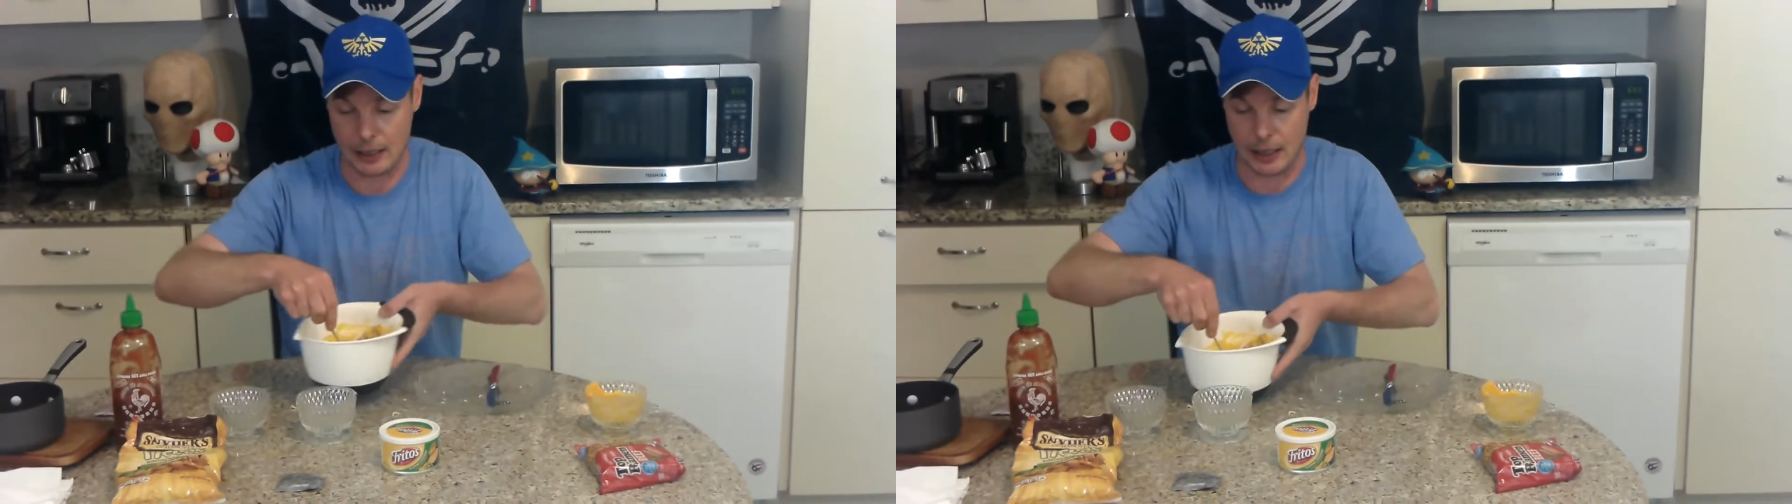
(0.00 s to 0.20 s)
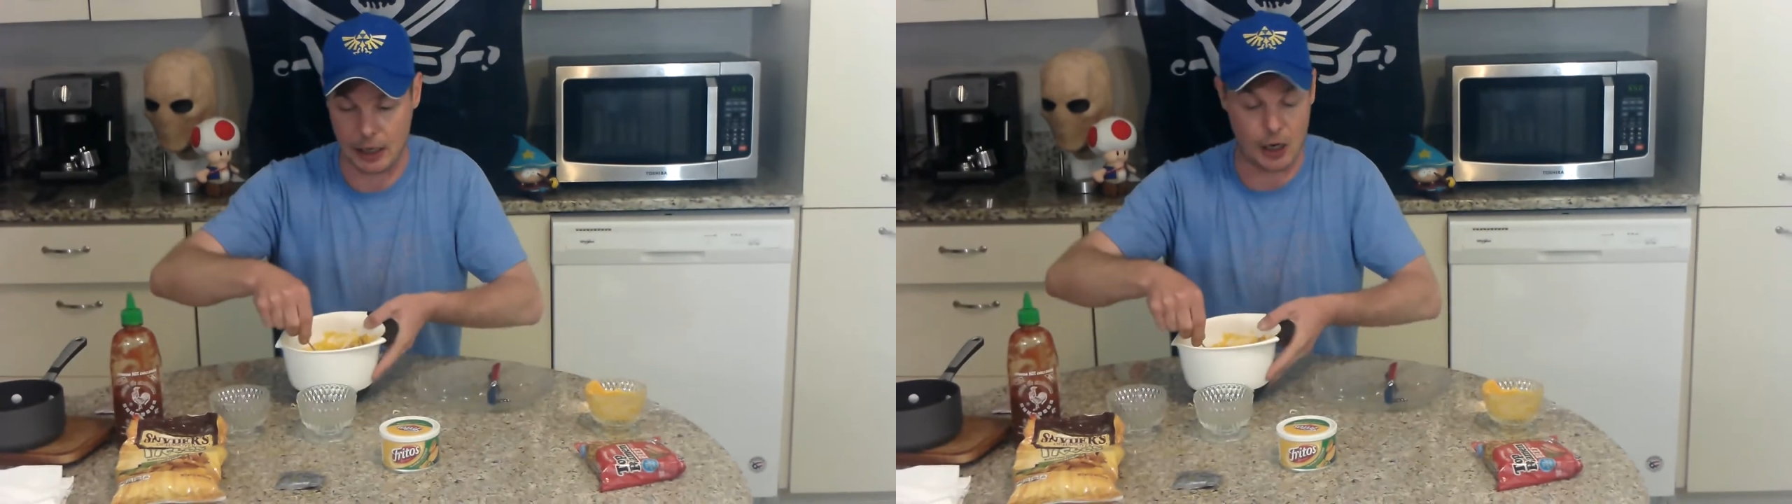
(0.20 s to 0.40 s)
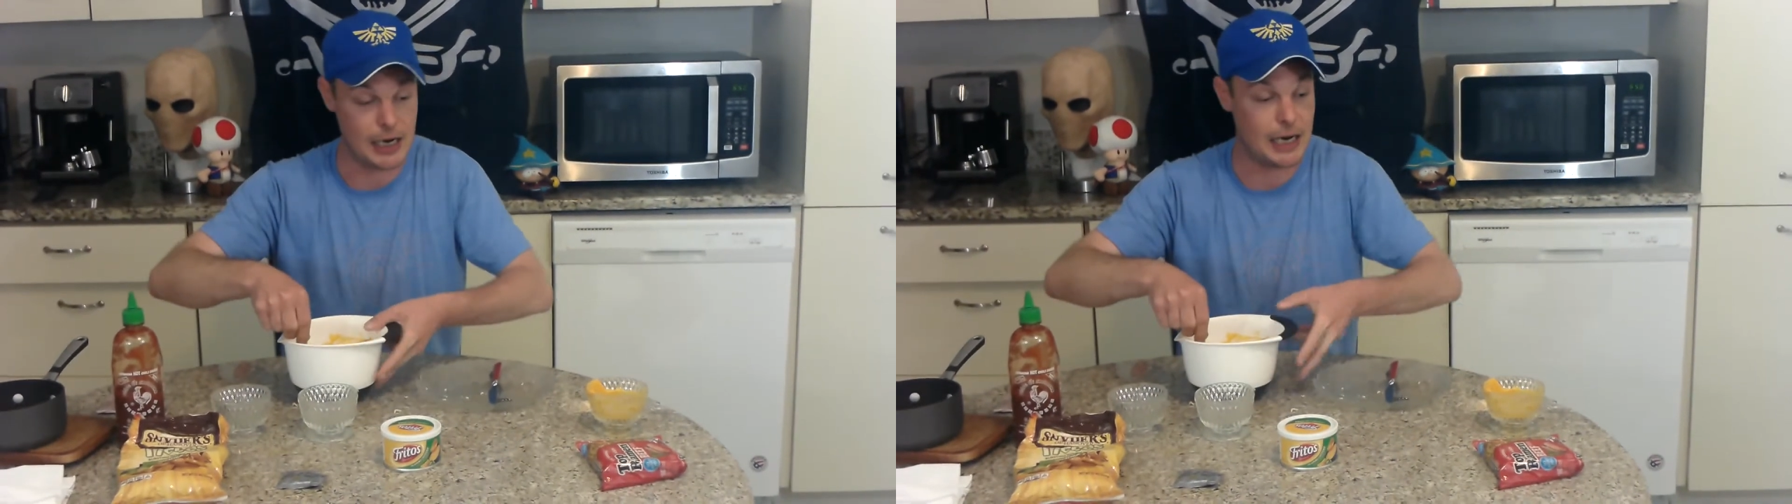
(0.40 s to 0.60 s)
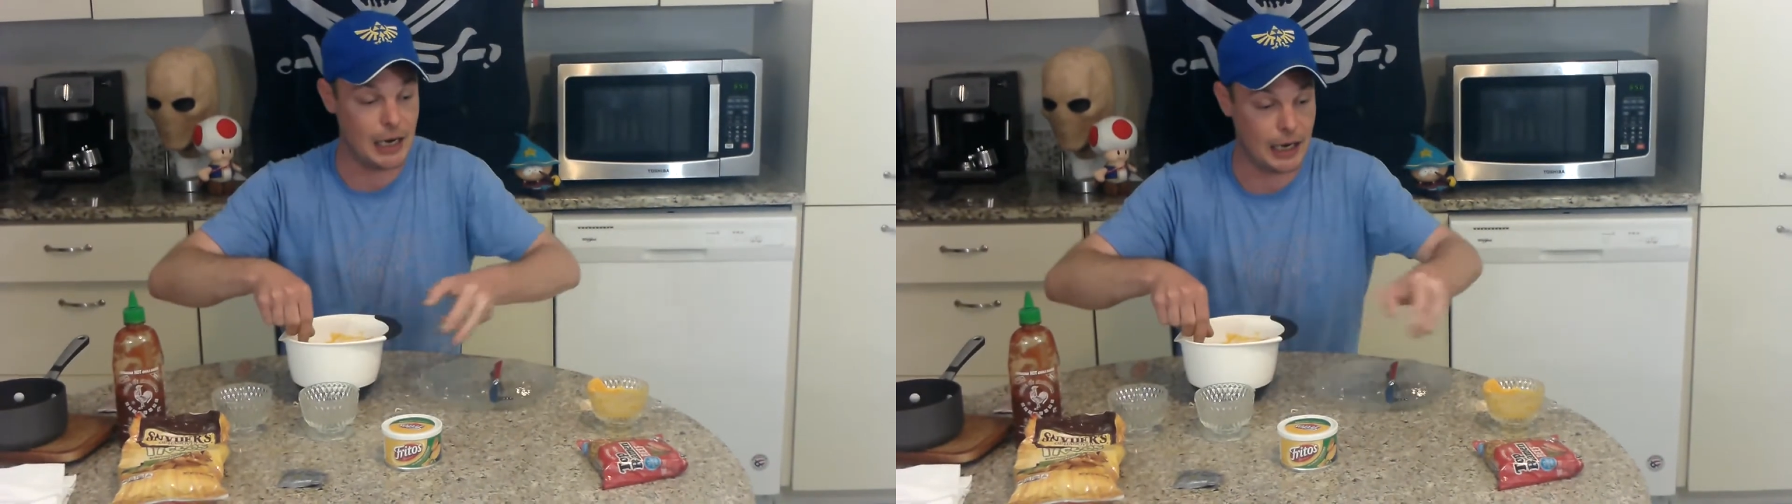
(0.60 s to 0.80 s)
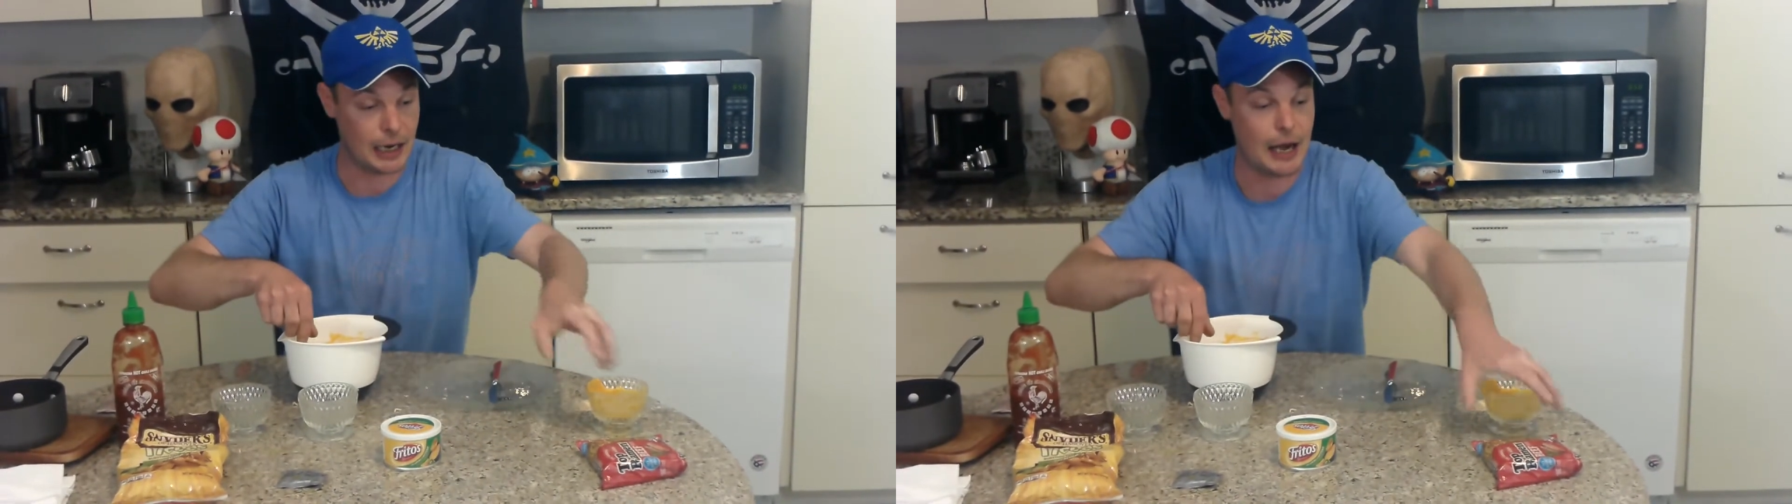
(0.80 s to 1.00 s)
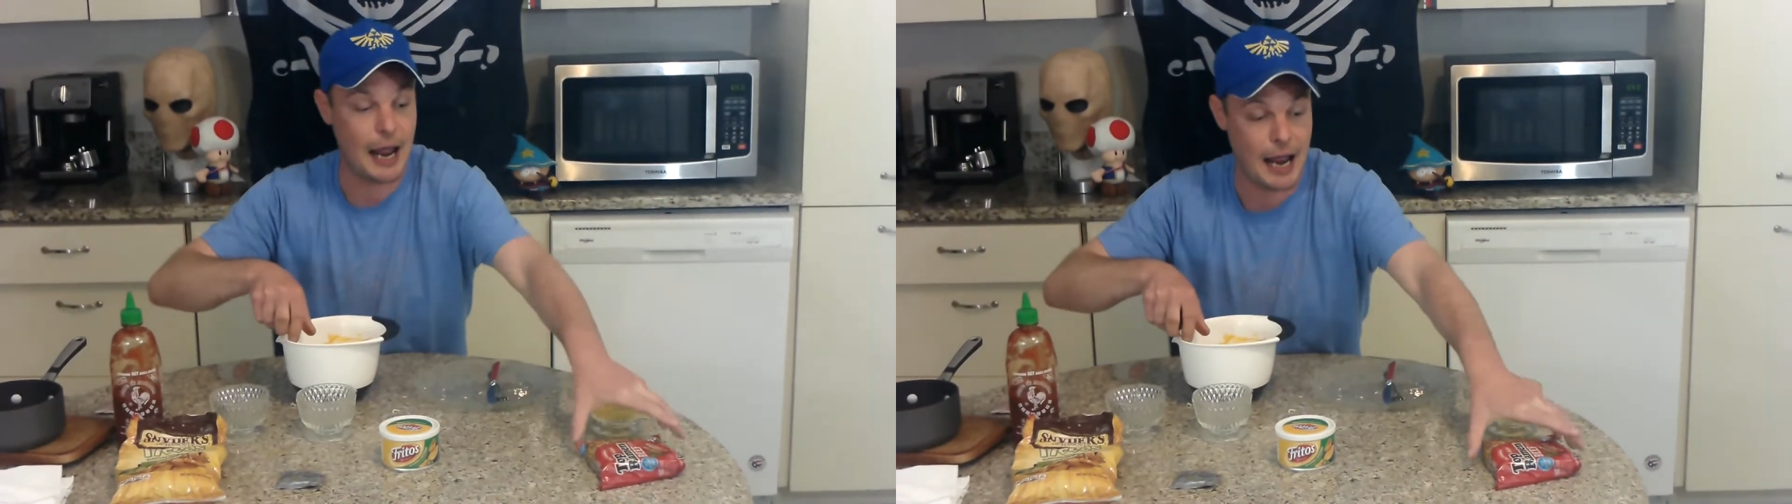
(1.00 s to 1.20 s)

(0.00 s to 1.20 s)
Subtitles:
there eating it